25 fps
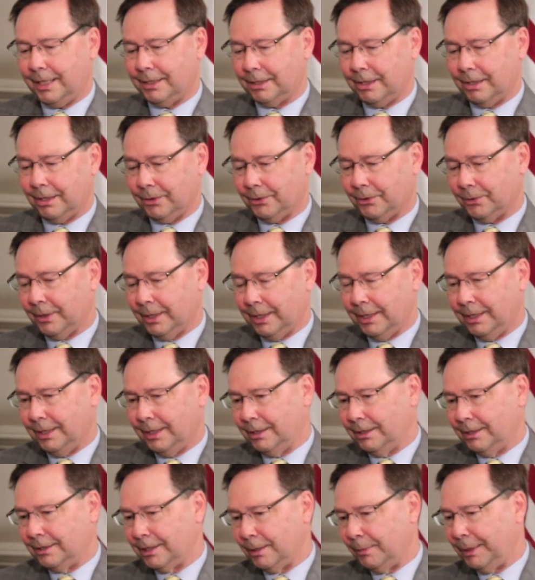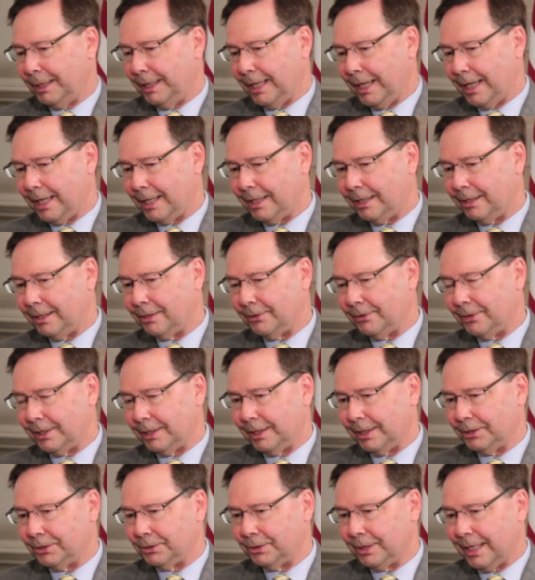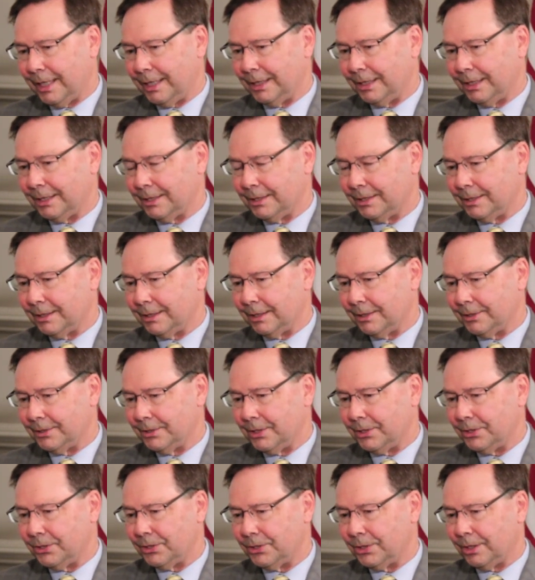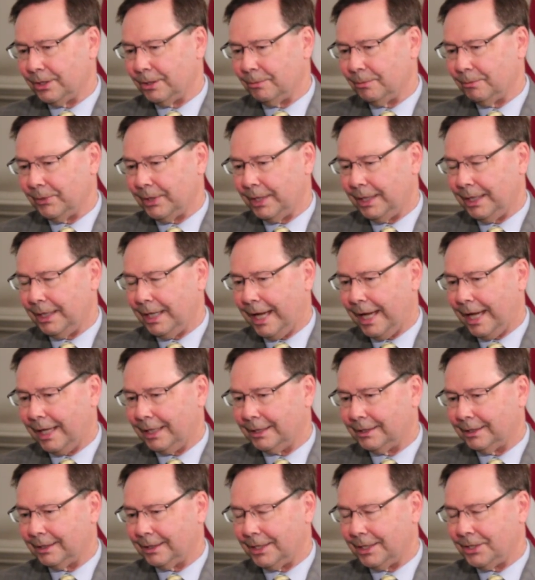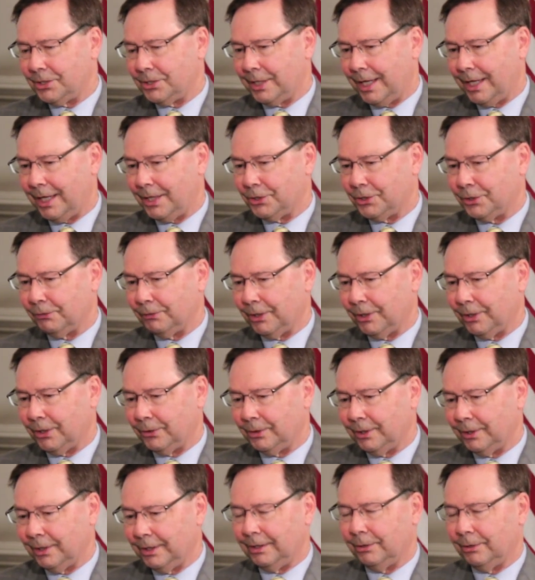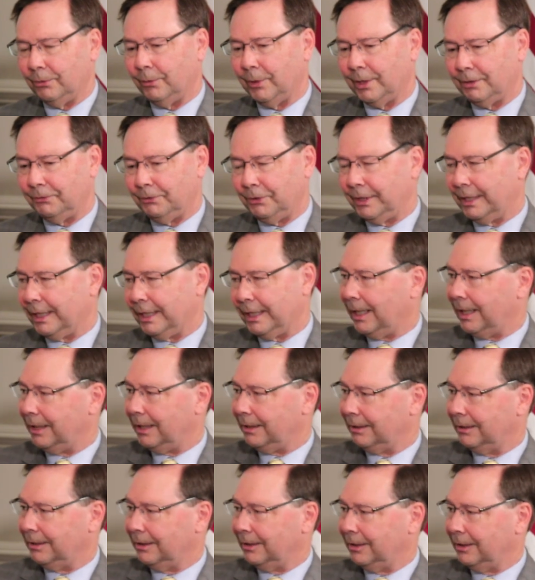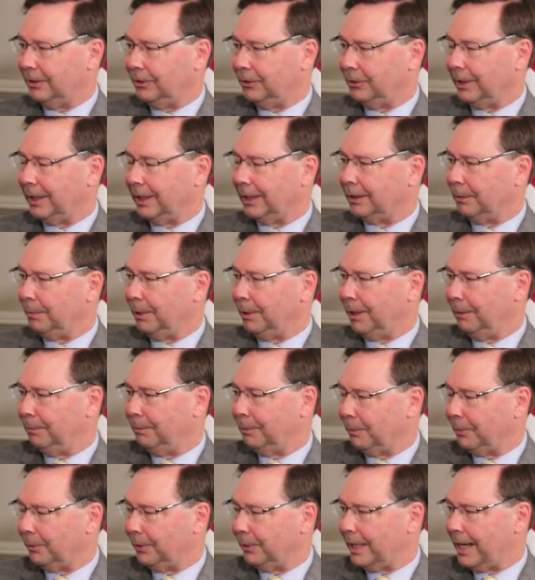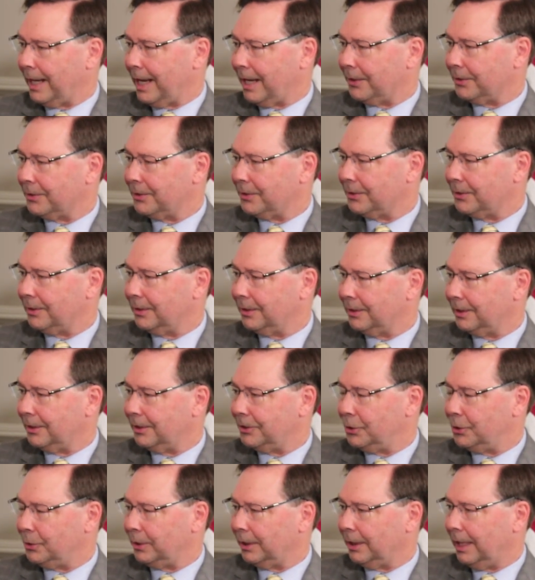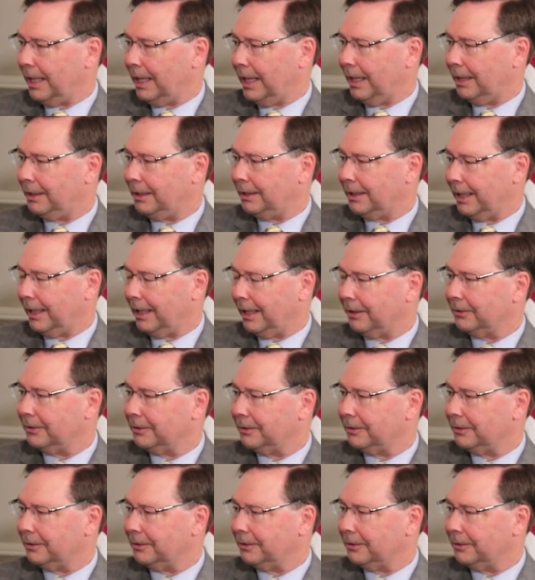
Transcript: oh, somebody got into the electronics system, they hacked it, they changed the vote, what have you got? You got the paper printouts that you can hand count.